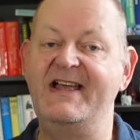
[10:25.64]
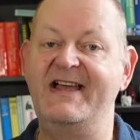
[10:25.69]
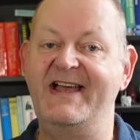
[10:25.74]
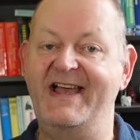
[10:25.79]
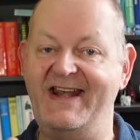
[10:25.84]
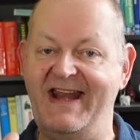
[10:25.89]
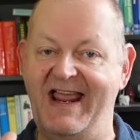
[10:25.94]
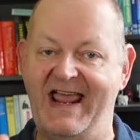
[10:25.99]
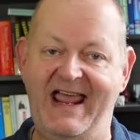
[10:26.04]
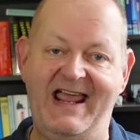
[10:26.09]

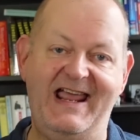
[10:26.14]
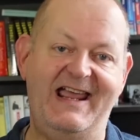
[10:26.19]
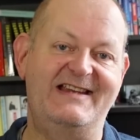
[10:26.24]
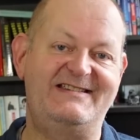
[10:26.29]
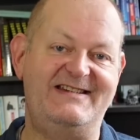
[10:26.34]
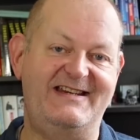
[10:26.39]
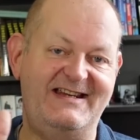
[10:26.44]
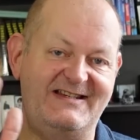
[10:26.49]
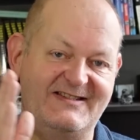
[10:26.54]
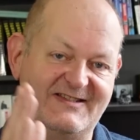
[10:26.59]
and
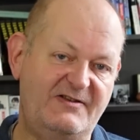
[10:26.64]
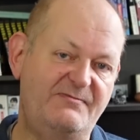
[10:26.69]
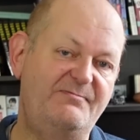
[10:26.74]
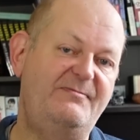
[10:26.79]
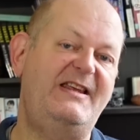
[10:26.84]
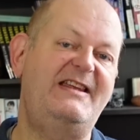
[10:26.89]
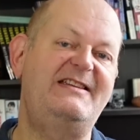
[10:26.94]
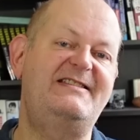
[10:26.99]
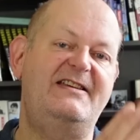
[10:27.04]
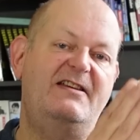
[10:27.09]
add
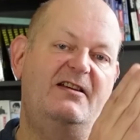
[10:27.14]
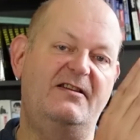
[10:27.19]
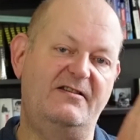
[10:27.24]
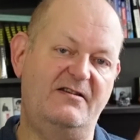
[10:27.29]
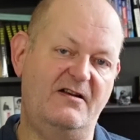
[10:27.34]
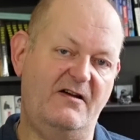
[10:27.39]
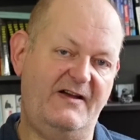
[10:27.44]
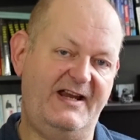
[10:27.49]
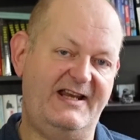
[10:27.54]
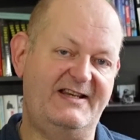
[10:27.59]
intermediate
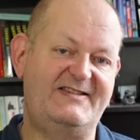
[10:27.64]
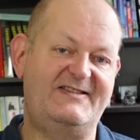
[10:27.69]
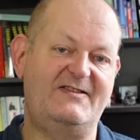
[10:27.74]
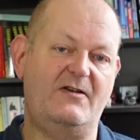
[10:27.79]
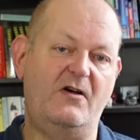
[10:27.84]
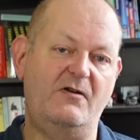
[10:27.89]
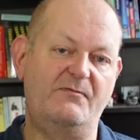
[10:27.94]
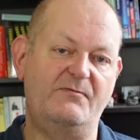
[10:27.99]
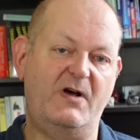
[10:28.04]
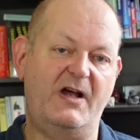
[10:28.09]
nights
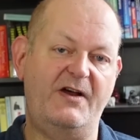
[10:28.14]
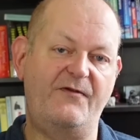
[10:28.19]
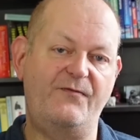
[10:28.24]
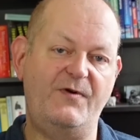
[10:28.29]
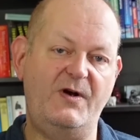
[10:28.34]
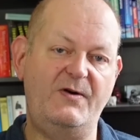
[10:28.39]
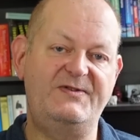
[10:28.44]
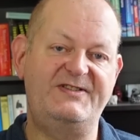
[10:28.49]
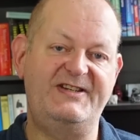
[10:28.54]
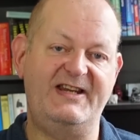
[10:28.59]
on my
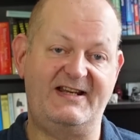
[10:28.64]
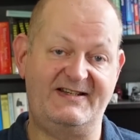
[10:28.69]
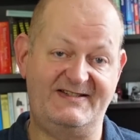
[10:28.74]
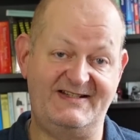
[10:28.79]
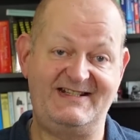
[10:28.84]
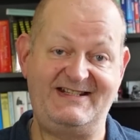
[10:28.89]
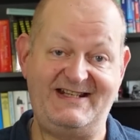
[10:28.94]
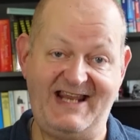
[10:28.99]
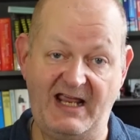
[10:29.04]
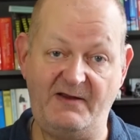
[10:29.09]
routing to
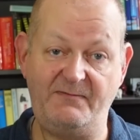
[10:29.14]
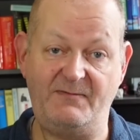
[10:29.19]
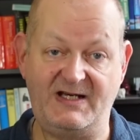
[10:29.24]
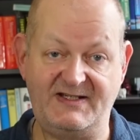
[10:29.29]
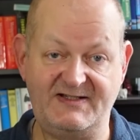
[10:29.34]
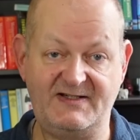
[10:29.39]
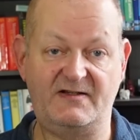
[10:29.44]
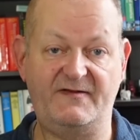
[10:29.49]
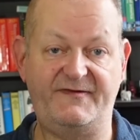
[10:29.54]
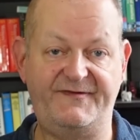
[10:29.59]
get me
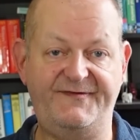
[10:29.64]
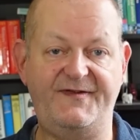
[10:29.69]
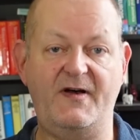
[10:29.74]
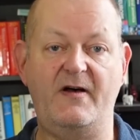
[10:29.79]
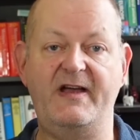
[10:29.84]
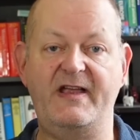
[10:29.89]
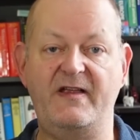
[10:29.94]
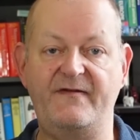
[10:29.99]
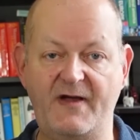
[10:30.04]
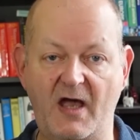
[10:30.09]
to the
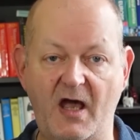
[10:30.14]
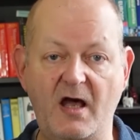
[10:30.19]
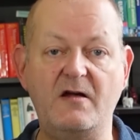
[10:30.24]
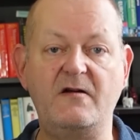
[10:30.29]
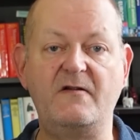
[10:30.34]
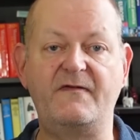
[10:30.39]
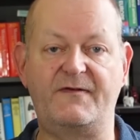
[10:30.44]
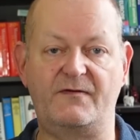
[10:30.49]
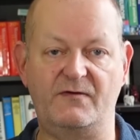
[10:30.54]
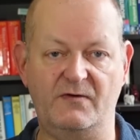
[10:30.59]
5
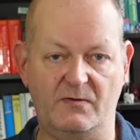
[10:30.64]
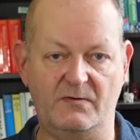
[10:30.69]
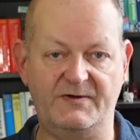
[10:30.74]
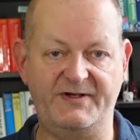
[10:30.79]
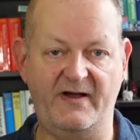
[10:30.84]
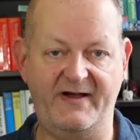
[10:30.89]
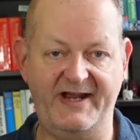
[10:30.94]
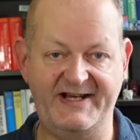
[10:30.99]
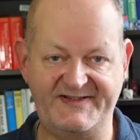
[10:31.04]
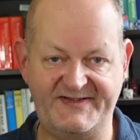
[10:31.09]
overall
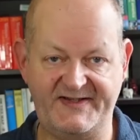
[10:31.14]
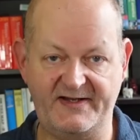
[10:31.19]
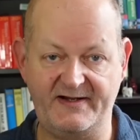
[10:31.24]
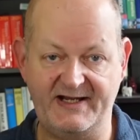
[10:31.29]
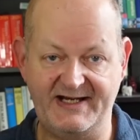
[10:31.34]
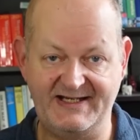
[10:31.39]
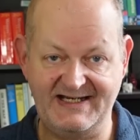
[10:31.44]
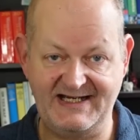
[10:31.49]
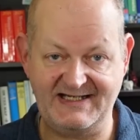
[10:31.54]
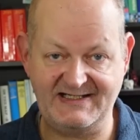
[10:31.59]
nights that
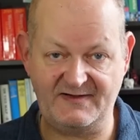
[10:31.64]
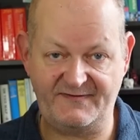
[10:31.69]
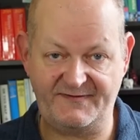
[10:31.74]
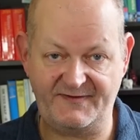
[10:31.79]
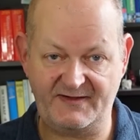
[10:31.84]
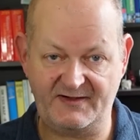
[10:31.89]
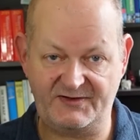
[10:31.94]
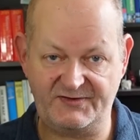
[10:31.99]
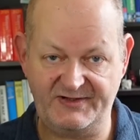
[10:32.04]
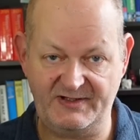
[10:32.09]
I needed for
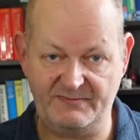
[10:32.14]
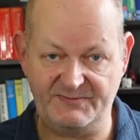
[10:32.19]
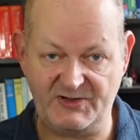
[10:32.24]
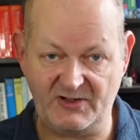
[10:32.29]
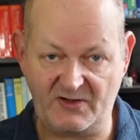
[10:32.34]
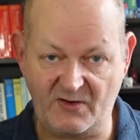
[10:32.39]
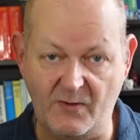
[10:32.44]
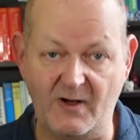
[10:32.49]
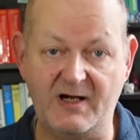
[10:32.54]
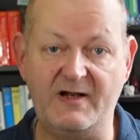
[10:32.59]
the trip to
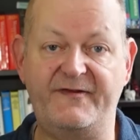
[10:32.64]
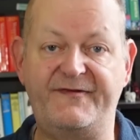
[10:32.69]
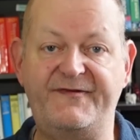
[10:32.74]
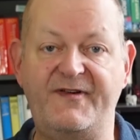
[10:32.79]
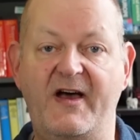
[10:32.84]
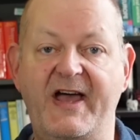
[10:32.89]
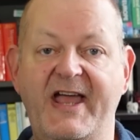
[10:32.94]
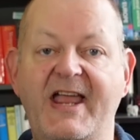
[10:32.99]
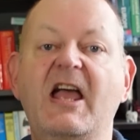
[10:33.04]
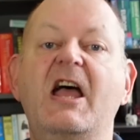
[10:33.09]

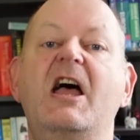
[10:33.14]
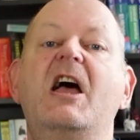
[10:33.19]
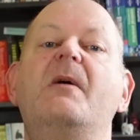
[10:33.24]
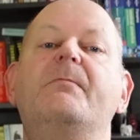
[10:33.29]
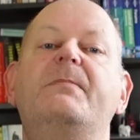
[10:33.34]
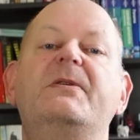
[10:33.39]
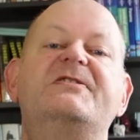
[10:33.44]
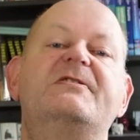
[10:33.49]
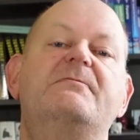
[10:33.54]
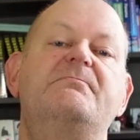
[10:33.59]
qualify,
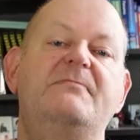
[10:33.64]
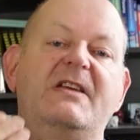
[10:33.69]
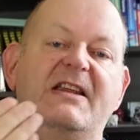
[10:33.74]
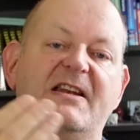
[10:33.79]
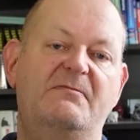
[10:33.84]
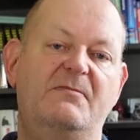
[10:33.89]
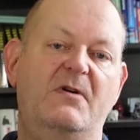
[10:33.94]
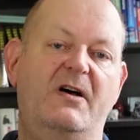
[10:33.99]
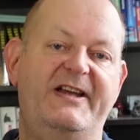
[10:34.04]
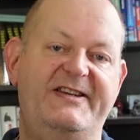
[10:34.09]
but to
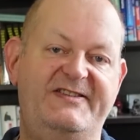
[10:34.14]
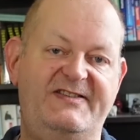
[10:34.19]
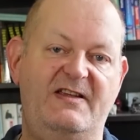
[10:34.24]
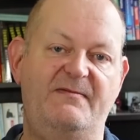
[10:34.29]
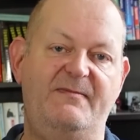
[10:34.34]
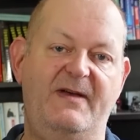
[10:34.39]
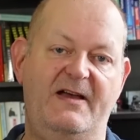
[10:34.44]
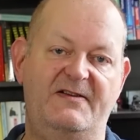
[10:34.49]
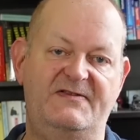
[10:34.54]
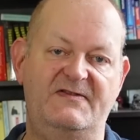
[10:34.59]
minimise the
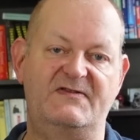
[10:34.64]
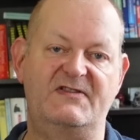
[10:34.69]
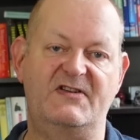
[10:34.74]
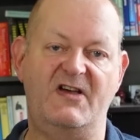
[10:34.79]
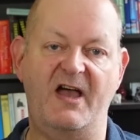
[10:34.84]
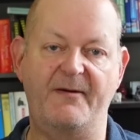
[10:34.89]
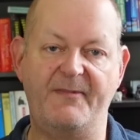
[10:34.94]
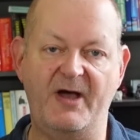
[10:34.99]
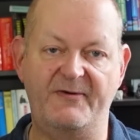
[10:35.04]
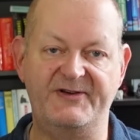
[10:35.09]
amount of
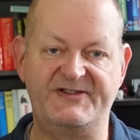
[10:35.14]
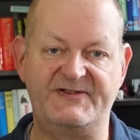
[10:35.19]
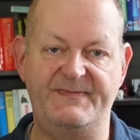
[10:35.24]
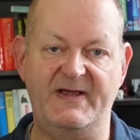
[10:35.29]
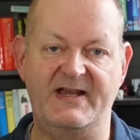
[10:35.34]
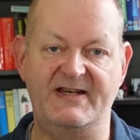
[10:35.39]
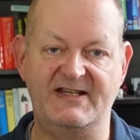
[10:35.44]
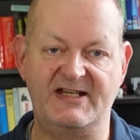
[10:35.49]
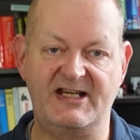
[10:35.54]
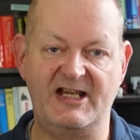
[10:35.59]
time I was
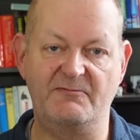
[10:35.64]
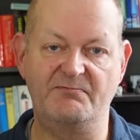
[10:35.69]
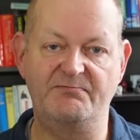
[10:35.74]
spending in